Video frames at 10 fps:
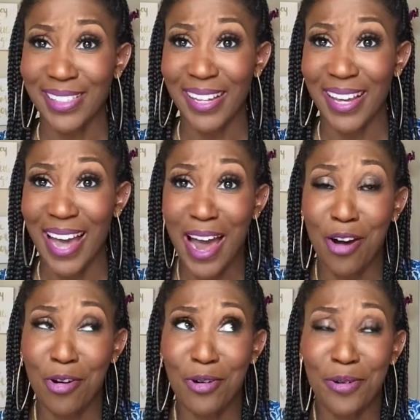it. I
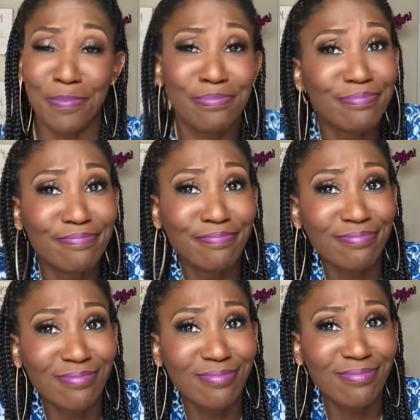hope
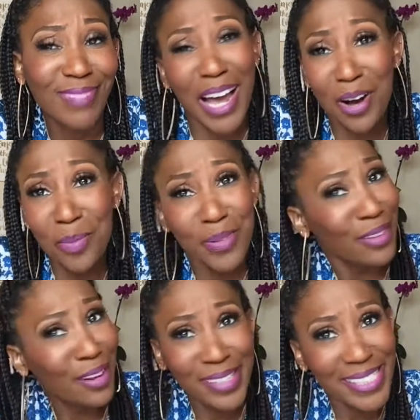you
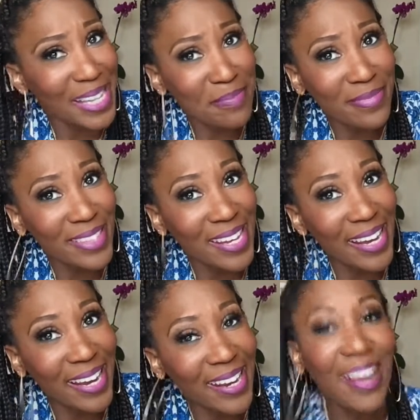learned
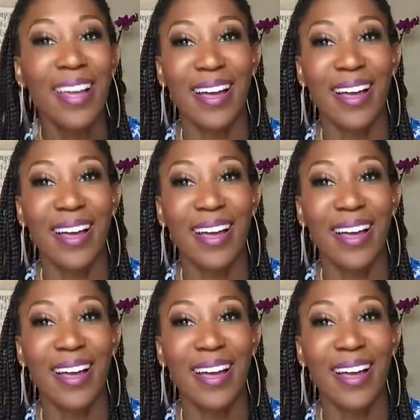something.